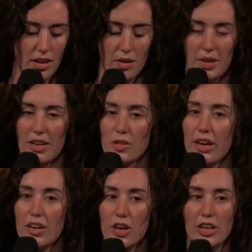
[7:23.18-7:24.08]
yeah, so I
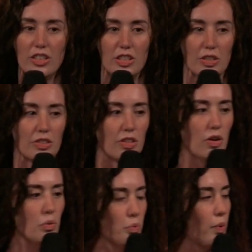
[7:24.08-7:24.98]
encourage you
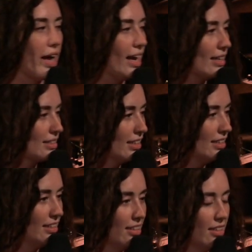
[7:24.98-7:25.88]
don't wait
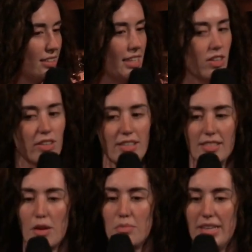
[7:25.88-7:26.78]
till the
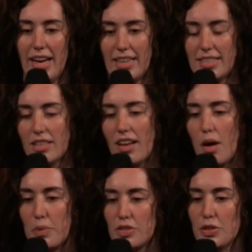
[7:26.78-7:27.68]
someday, till the
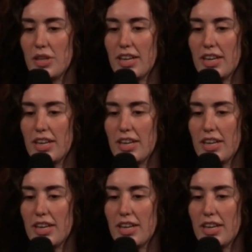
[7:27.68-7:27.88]
opportunity.